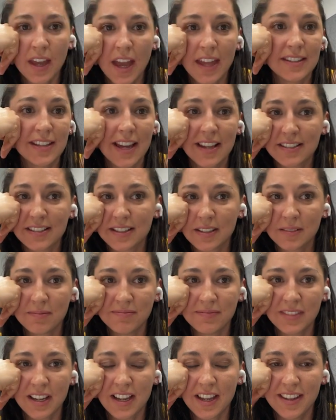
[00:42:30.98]
and test
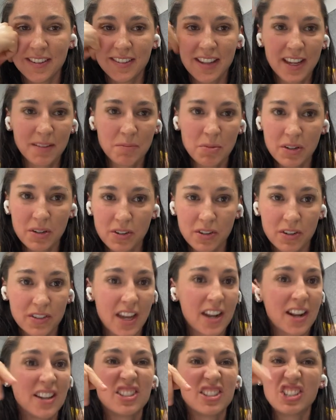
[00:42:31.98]
them and like put across
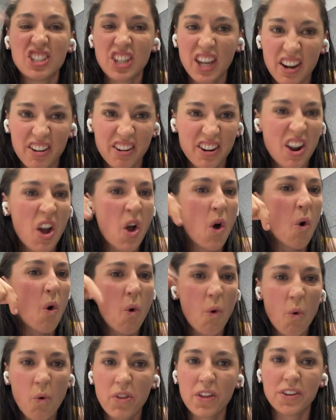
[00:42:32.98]
and I share it
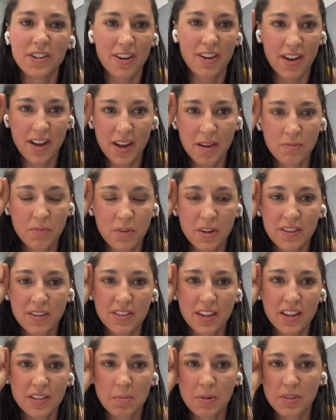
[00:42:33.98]
all the time with
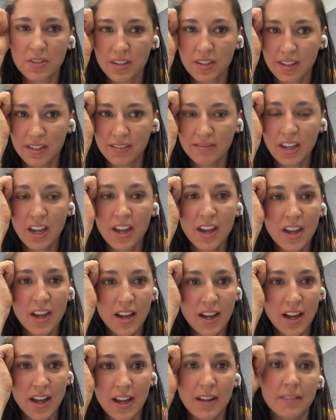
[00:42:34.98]
especially
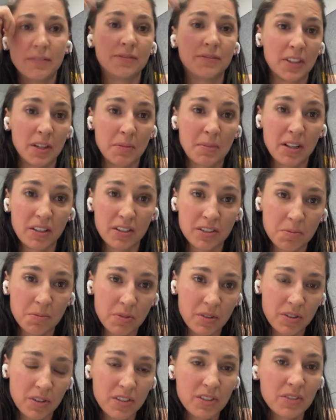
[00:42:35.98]
um, female
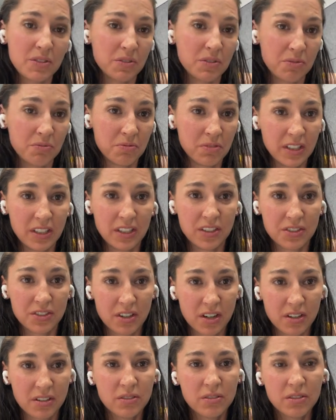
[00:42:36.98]
entrepreneurs who really
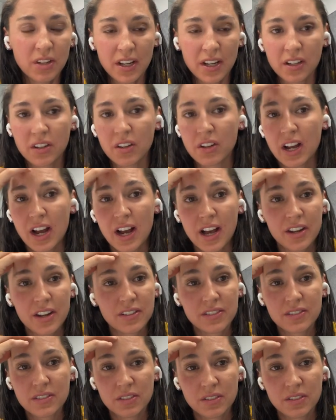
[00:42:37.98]
struggle and a lot of
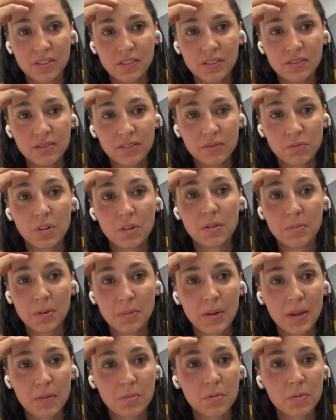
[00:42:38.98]
artists who want to be
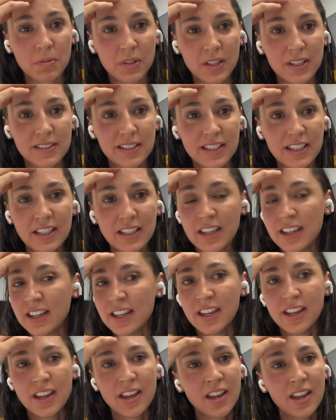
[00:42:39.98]
people pleasing.
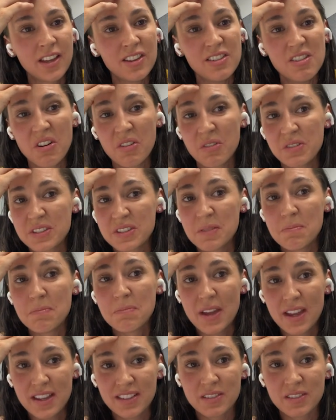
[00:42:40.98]
No is the
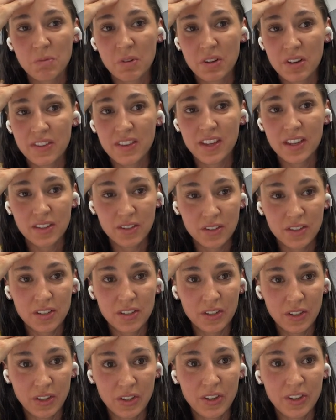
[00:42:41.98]
best word that you
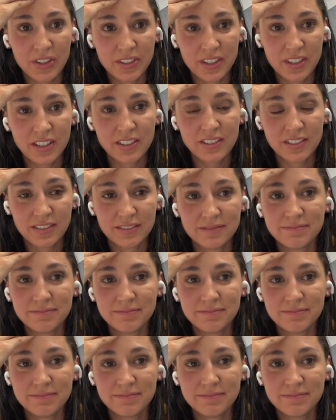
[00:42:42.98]
can learn. I,